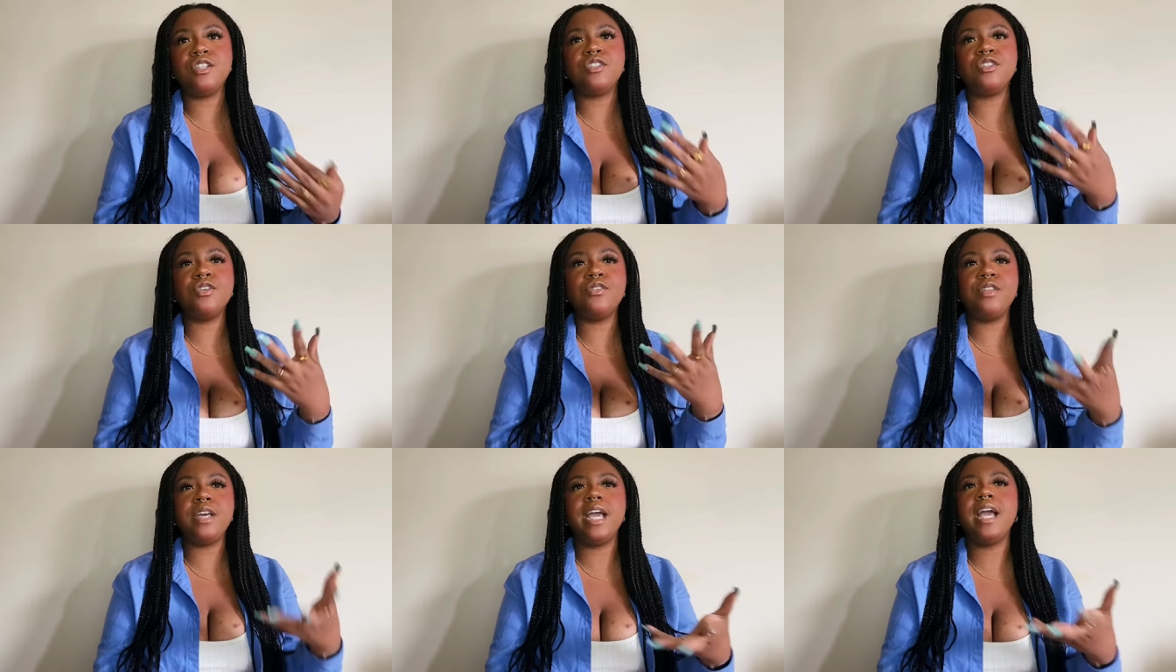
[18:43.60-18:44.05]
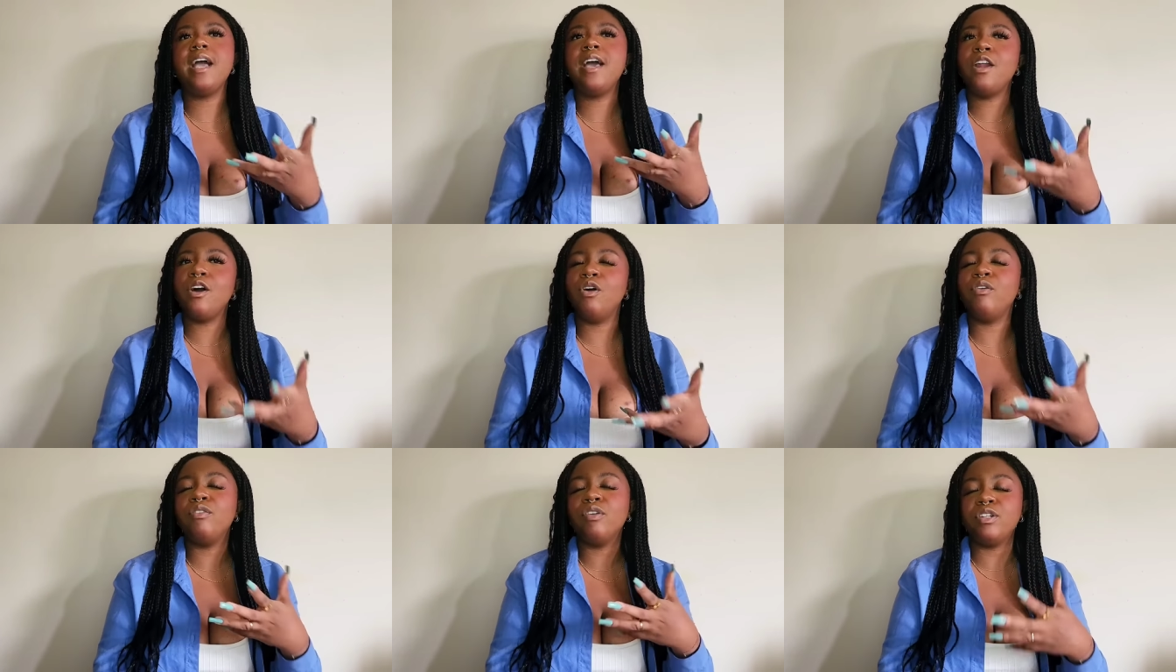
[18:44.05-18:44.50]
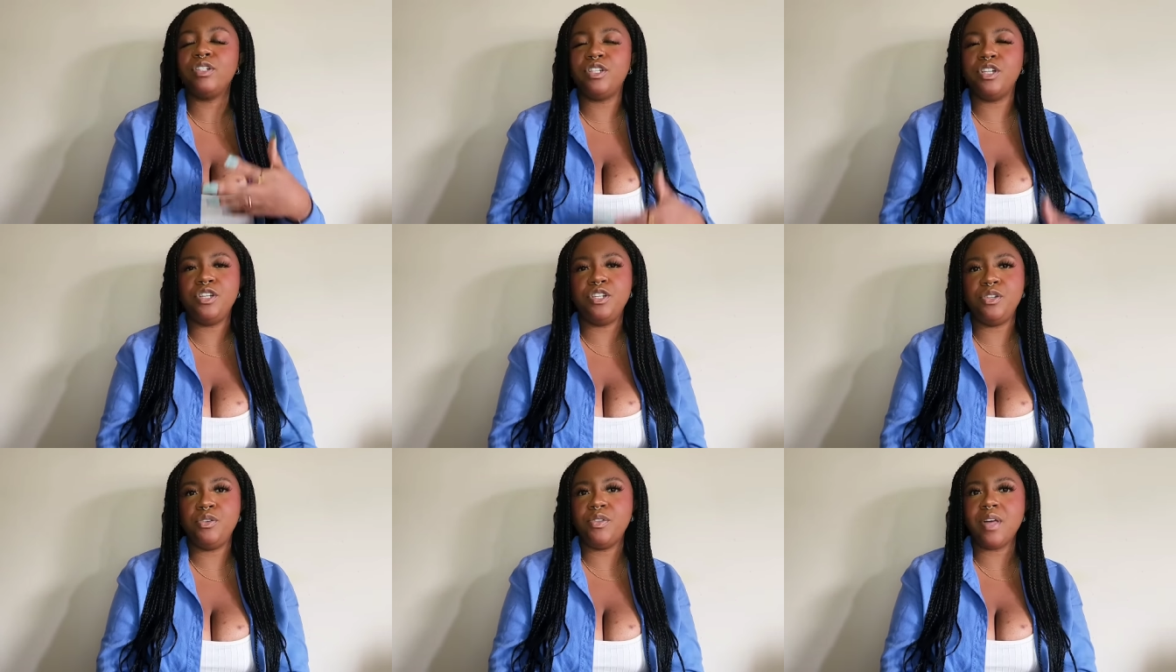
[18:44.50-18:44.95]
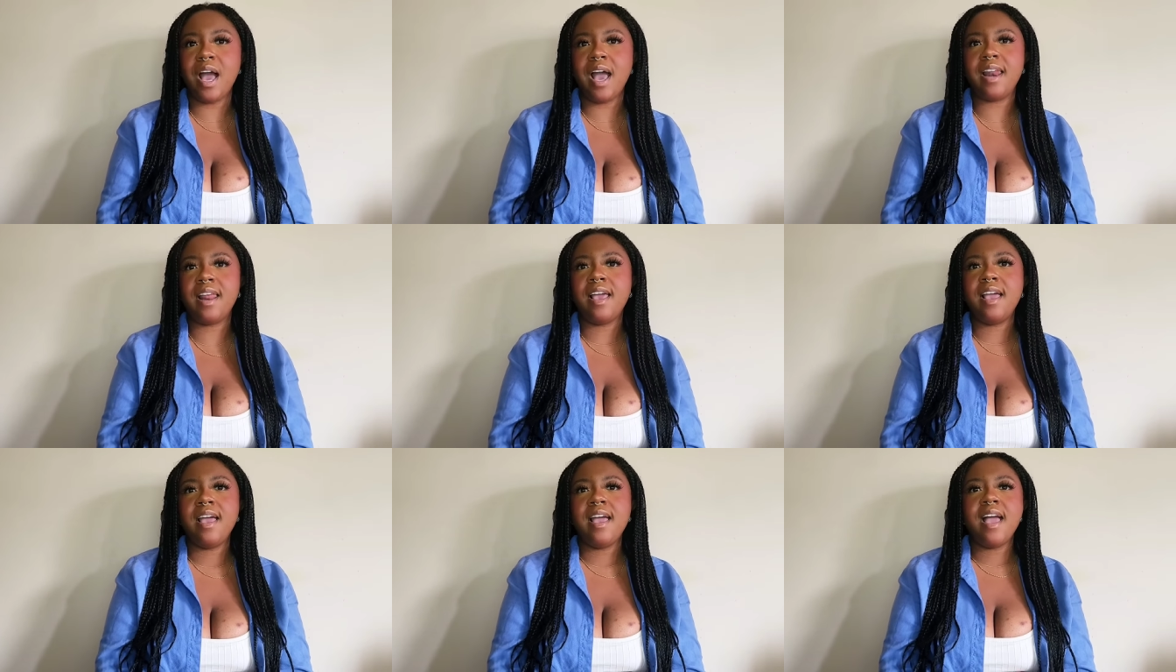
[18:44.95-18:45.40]
So they head over to do that.
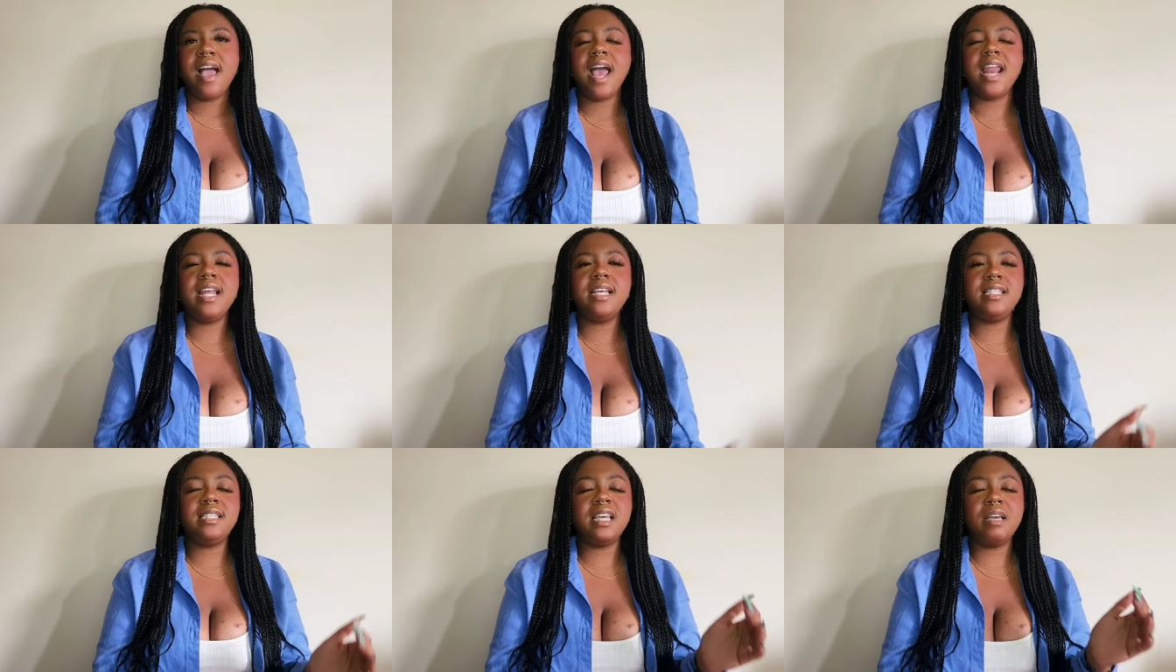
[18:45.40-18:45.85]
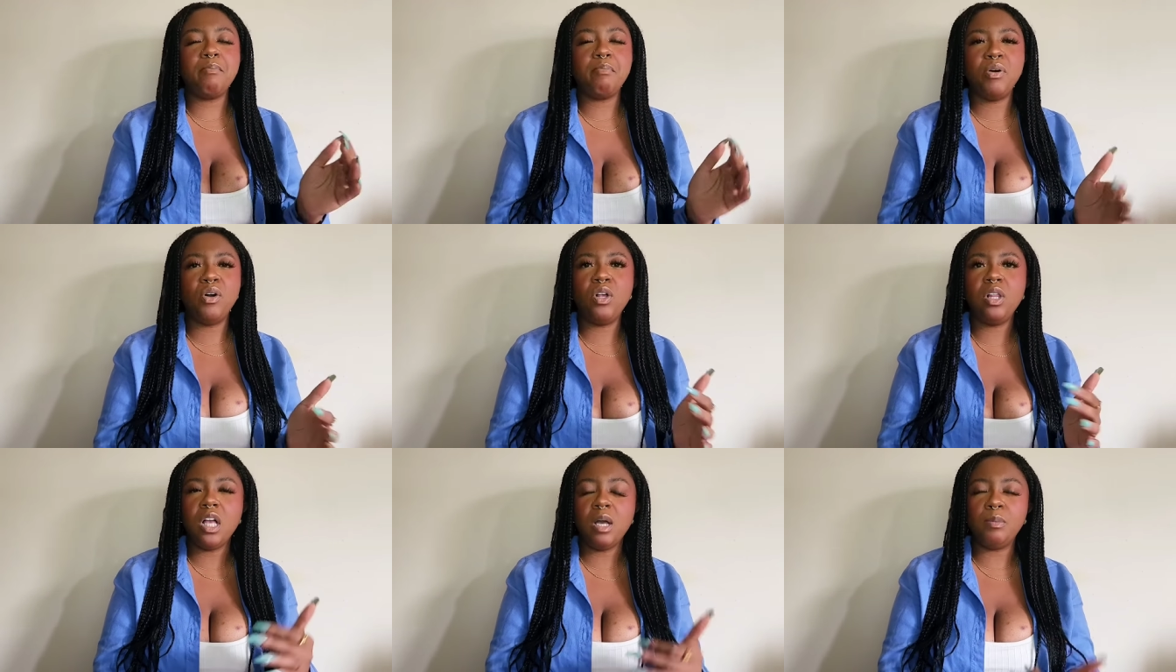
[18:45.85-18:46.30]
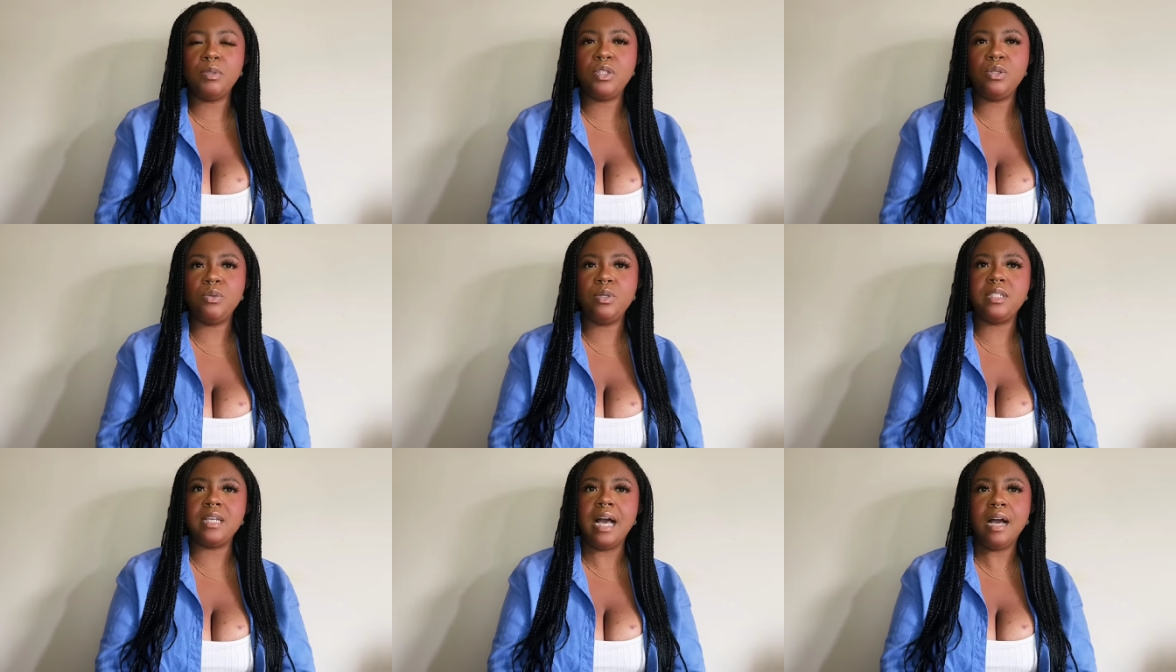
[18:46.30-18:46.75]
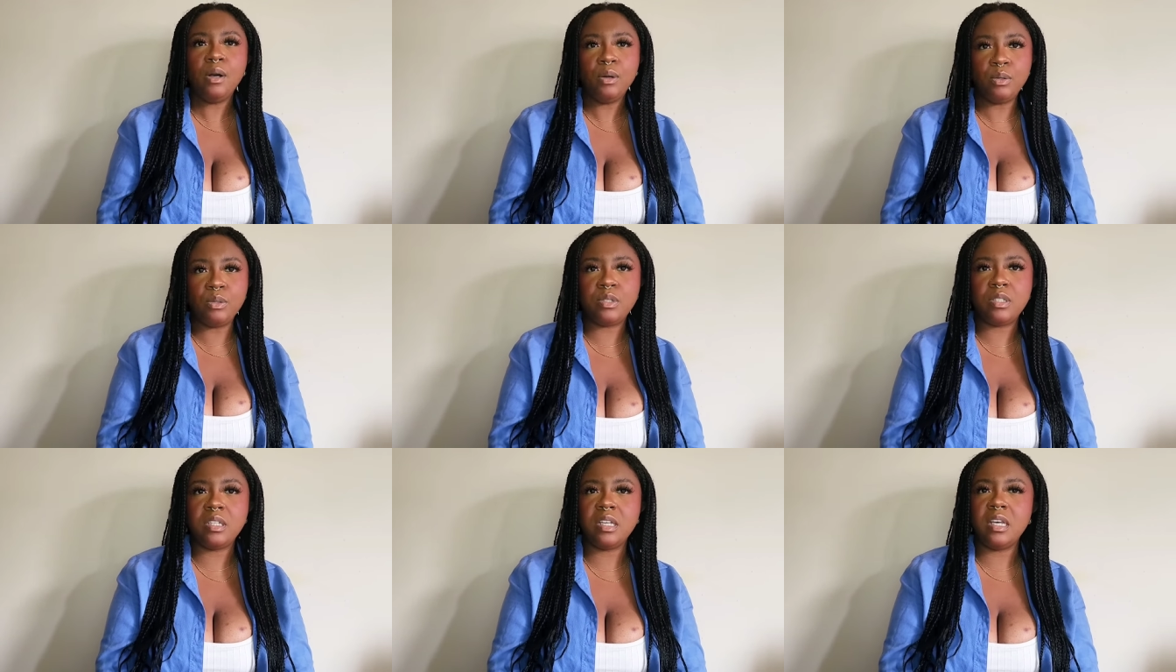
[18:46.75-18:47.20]
And as they pull up to his
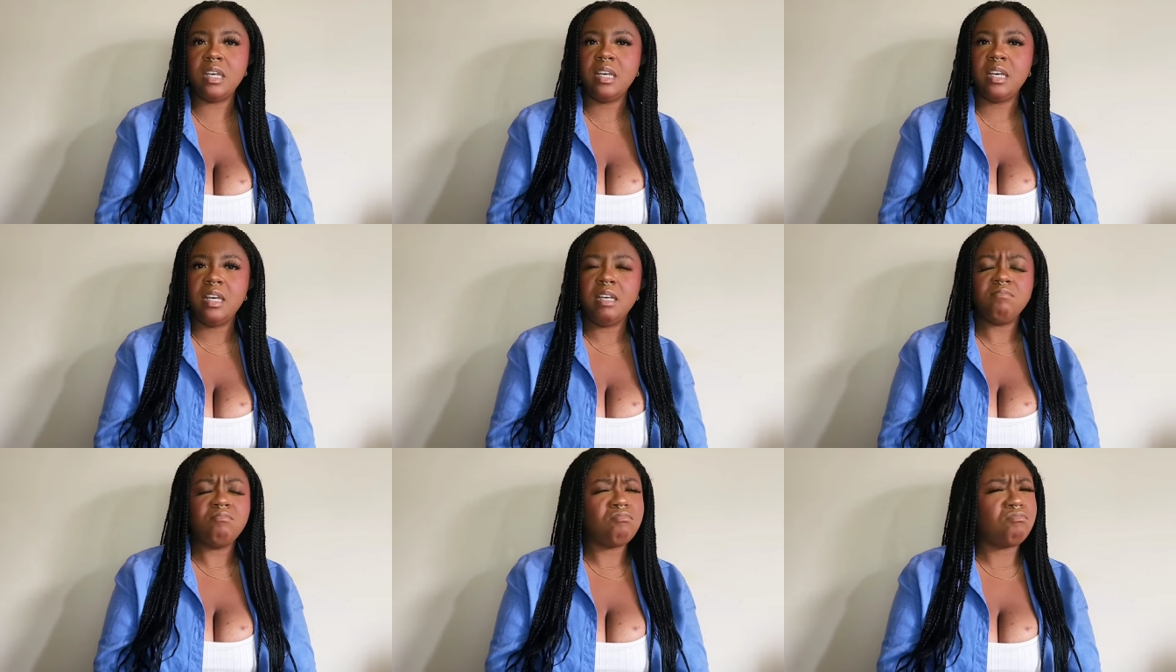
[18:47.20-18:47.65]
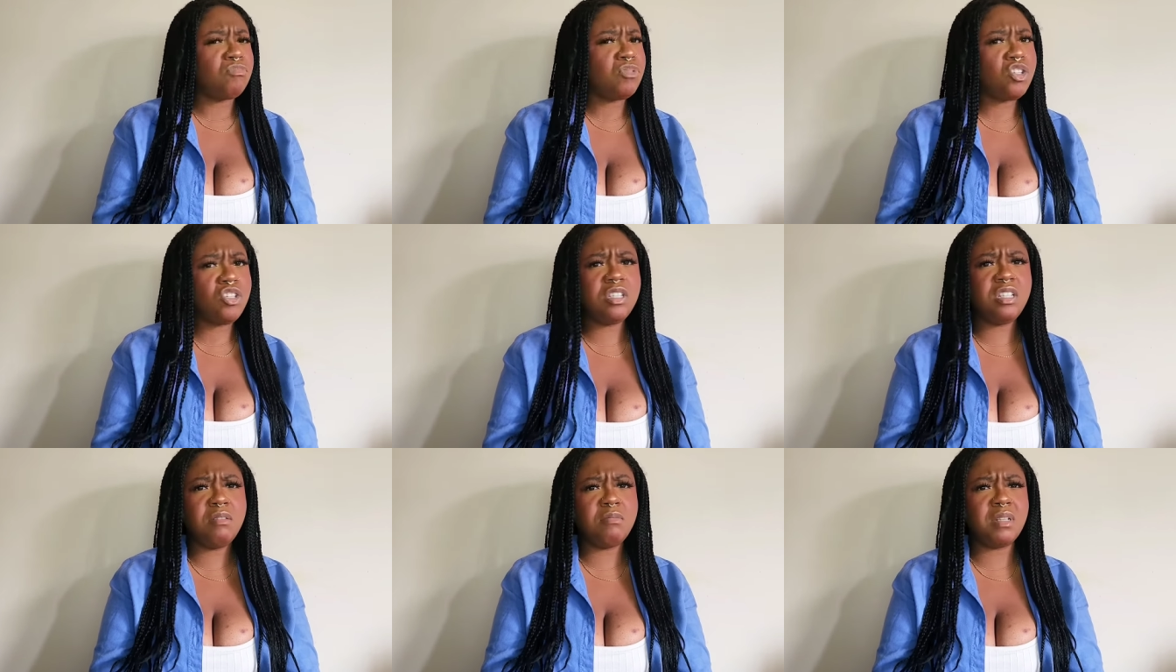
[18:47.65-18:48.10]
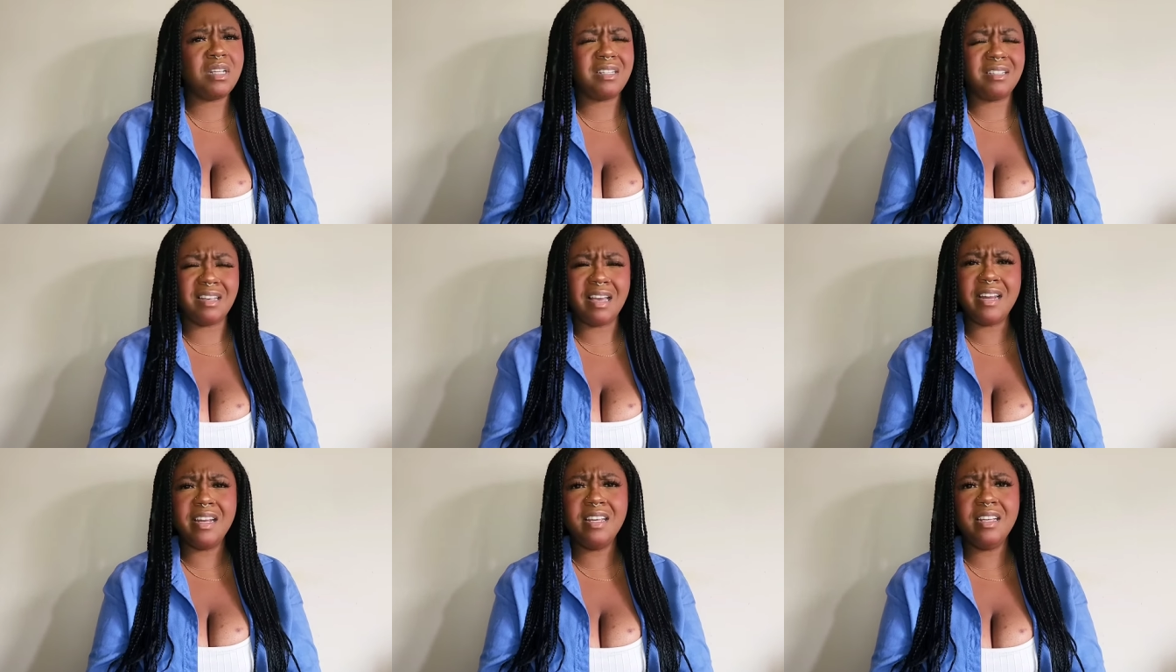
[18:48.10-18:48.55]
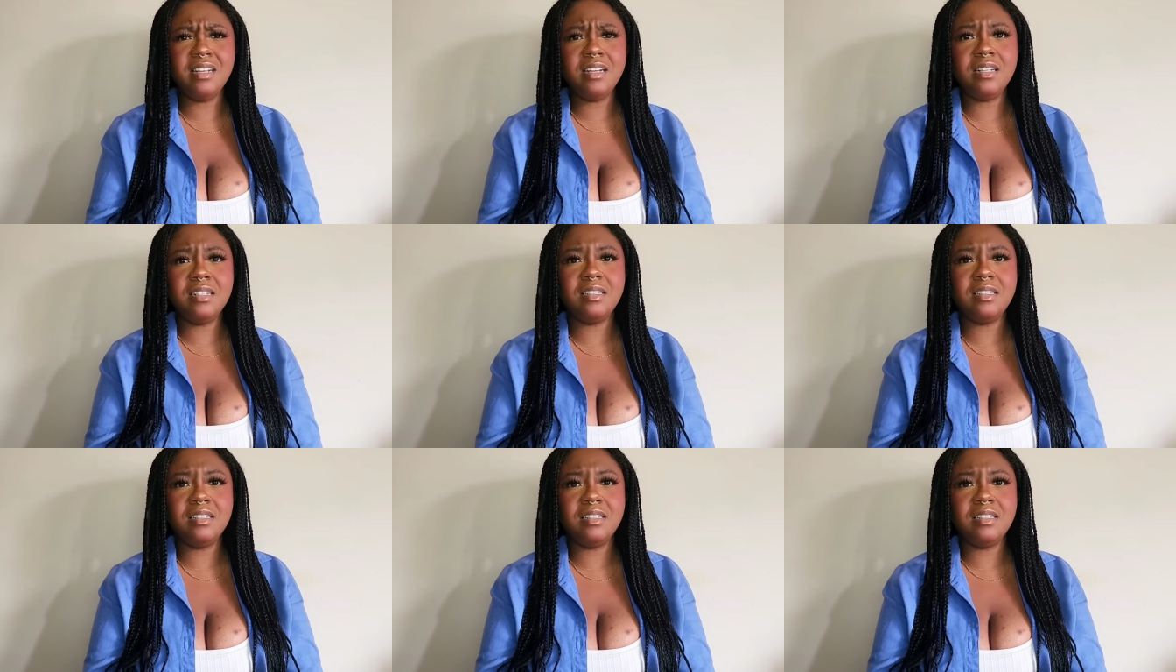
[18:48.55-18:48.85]
house, she seems excited,